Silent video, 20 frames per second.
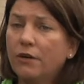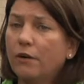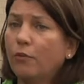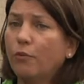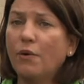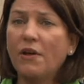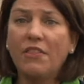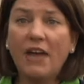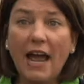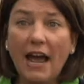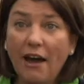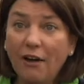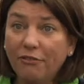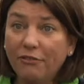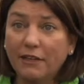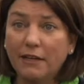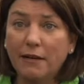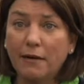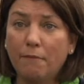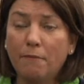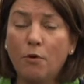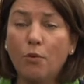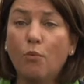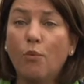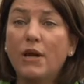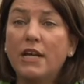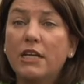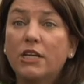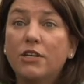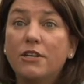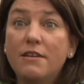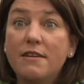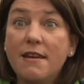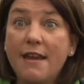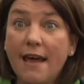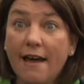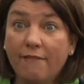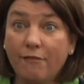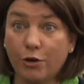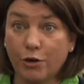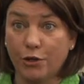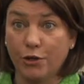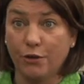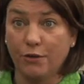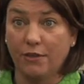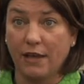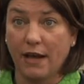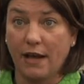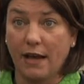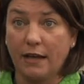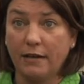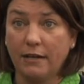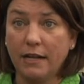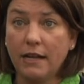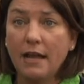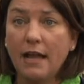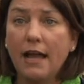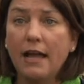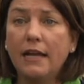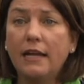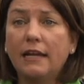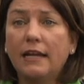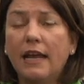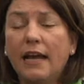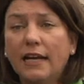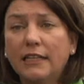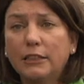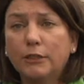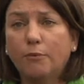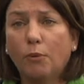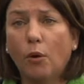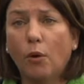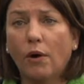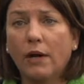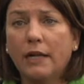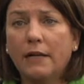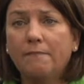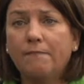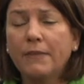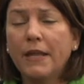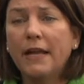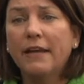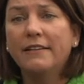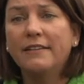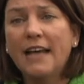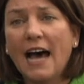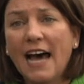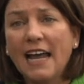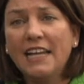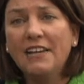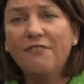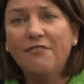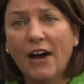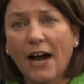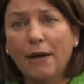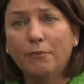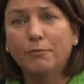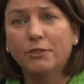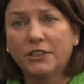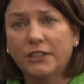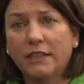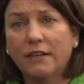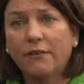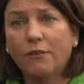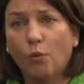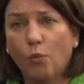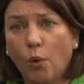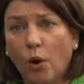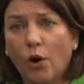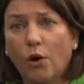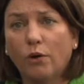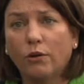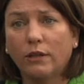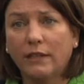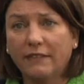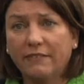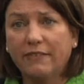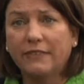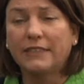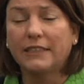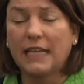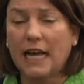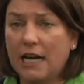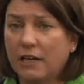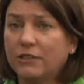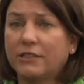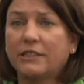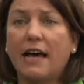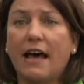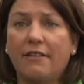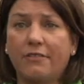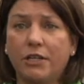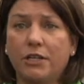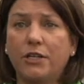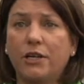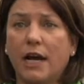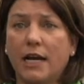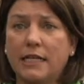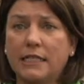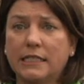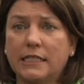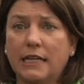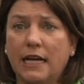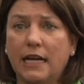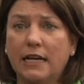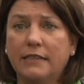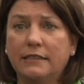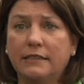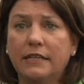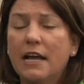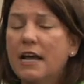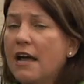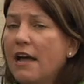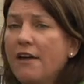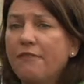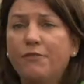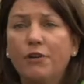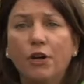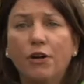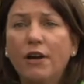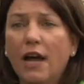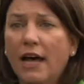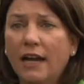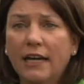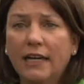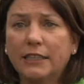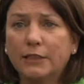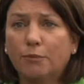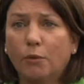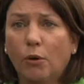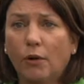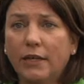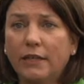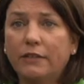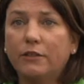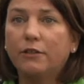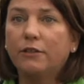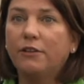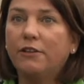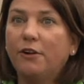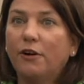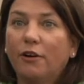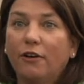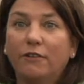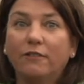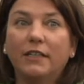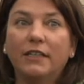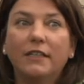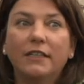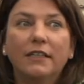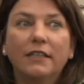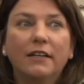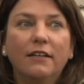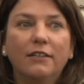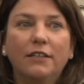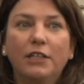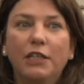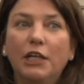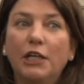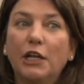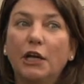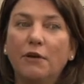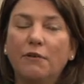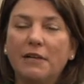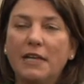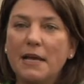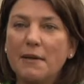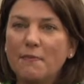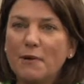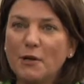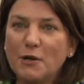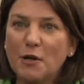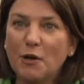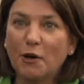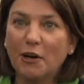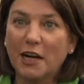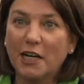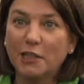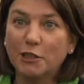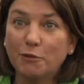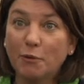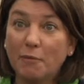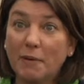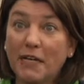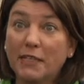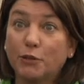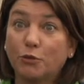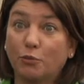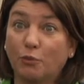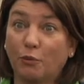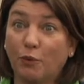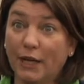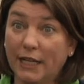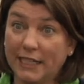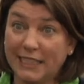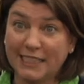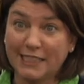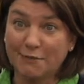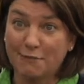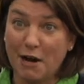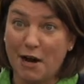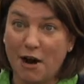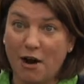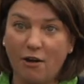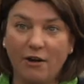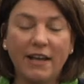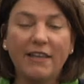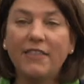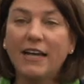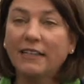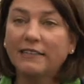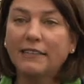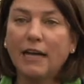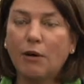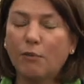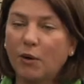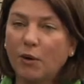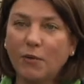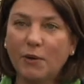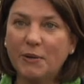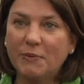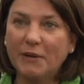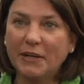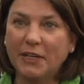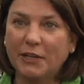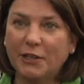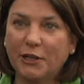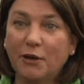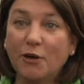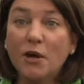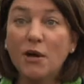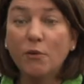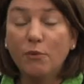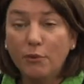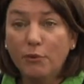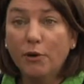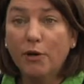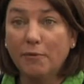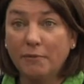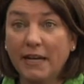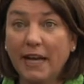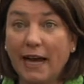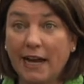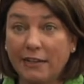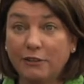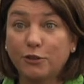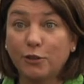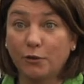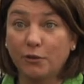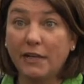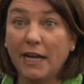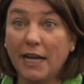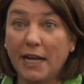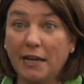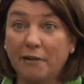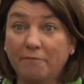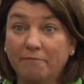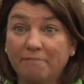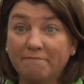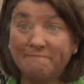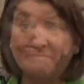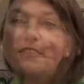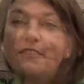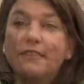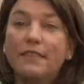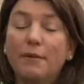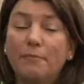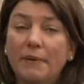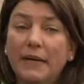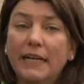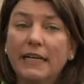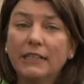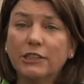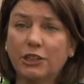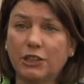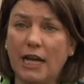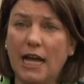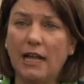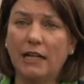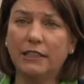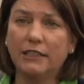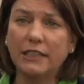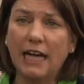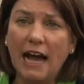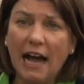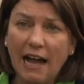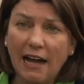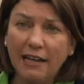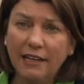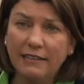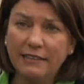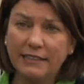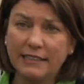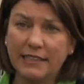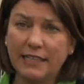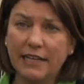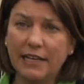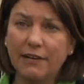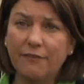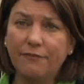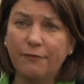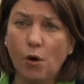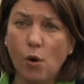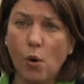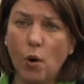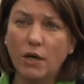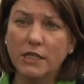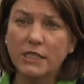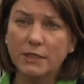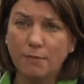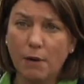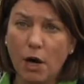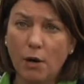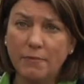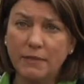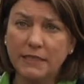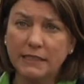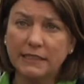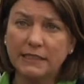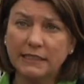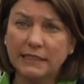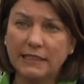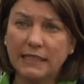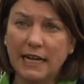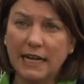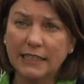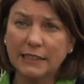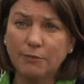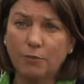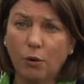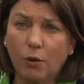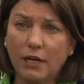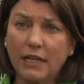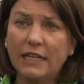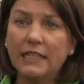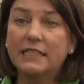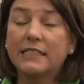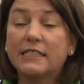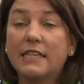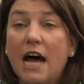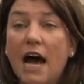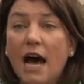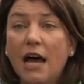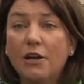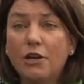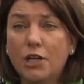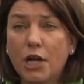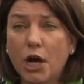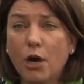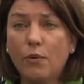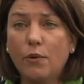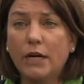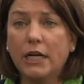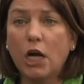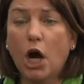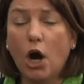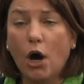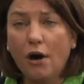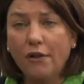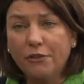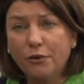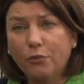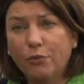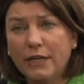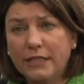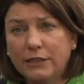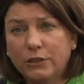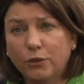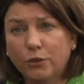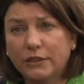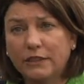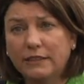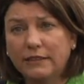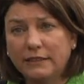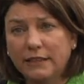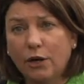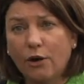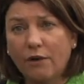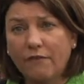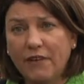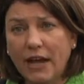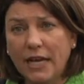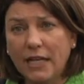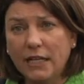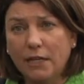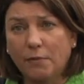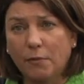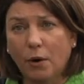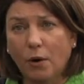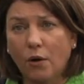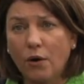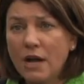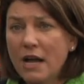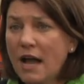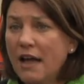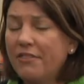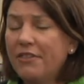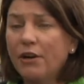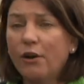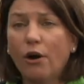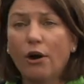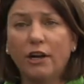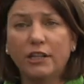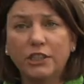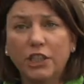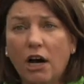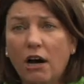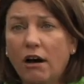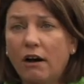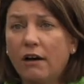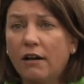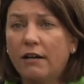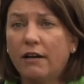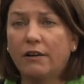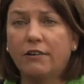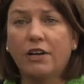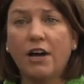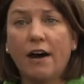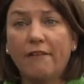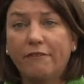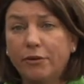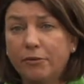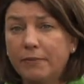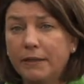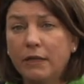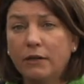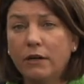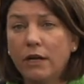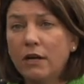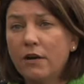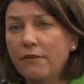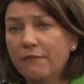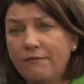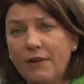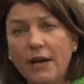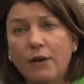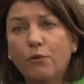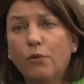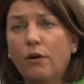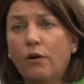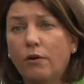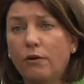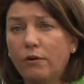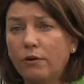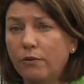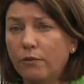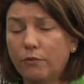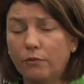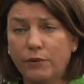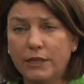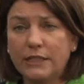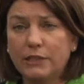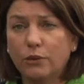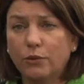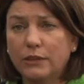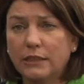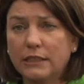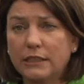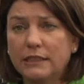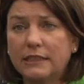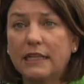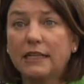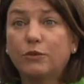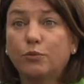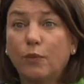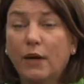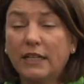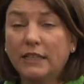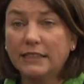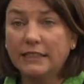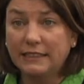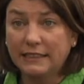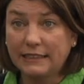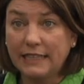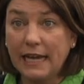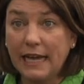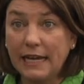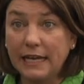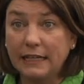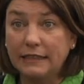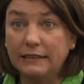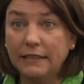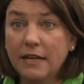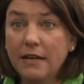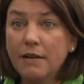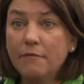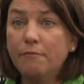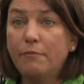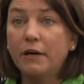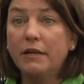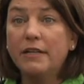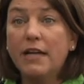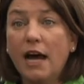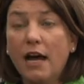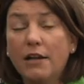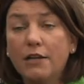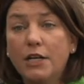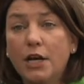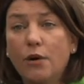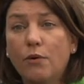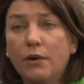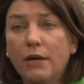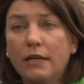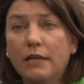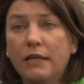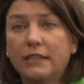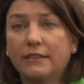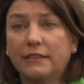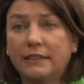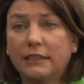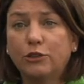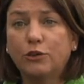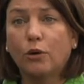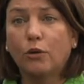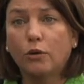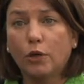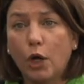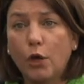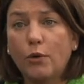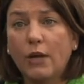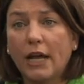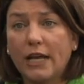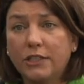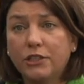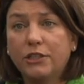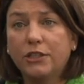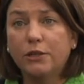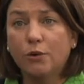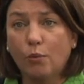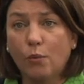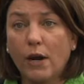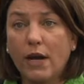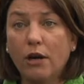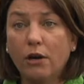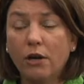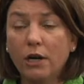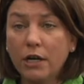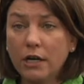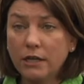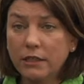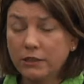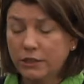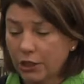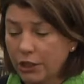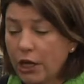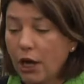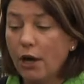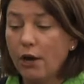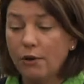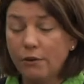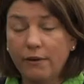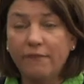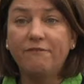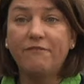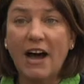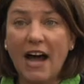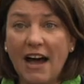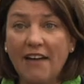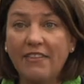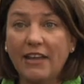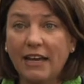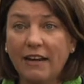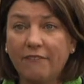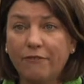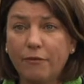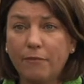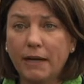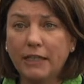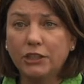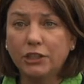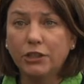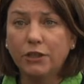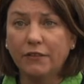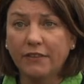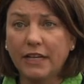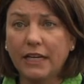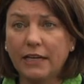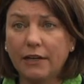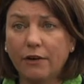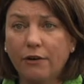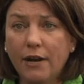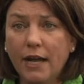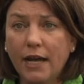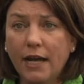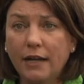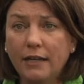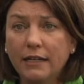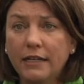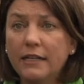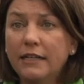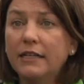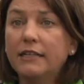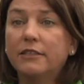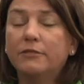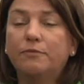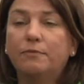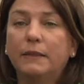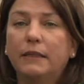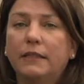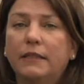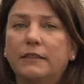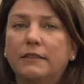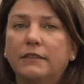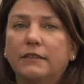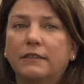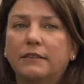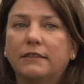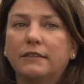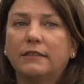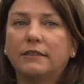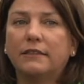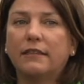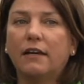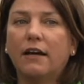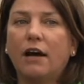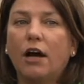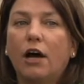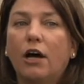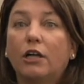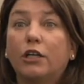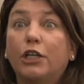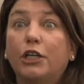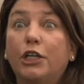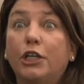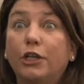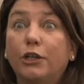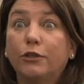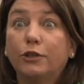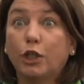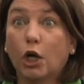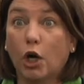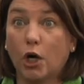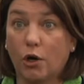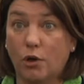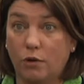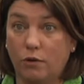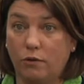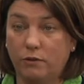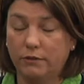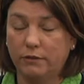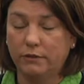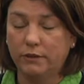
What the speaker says: Without them, we could never do that. And exporting, 95% of the world lives outside the United States. If you're not exporting, you're, you know, keeping your customer base really small. And that's not what we want to do. We want to be a household name. The biggest challenge I see for small business and exporting is not knowing all the resources that are available. There are a ton of government, federal resources as well as state, but not knowing a central location to where to go and find that information on the internet has been just a huge hurdle